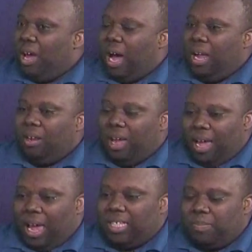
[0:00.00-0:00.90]
I
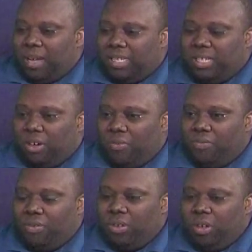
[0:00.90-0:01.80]
asked
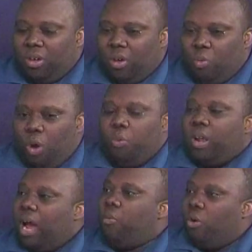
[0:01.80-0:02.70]
myself, what
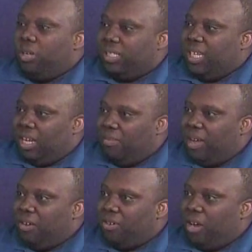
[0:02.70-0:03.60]
would I want to see in a
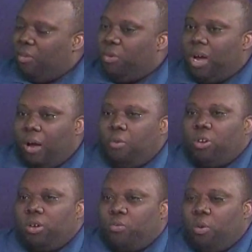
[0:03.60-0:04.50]
mayor?
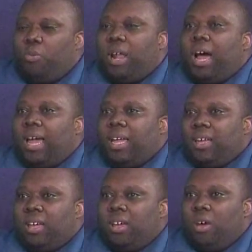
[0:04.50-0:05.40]
What would
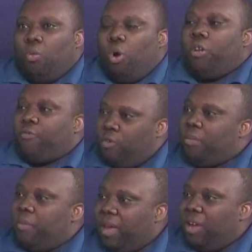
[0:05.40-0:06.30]
I want
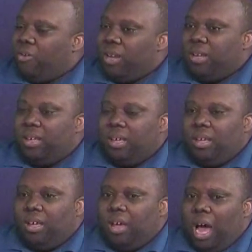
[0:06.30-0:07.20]
from a mayor? And
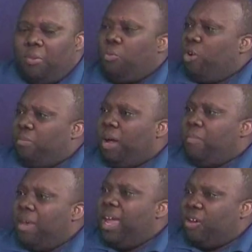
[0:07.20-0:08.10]
I would want my
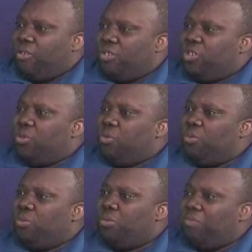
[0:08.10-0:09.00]
mayor
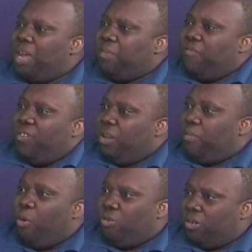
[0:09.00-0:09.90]
to make me feel
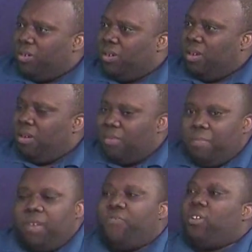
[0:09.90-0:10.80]
important,
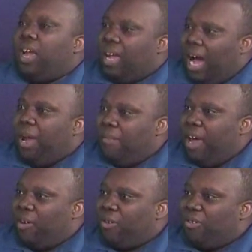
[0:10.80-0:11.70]
make me feel like I
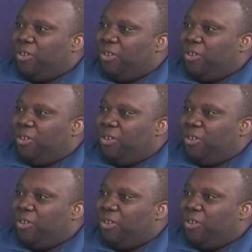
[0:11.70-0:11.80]
matter.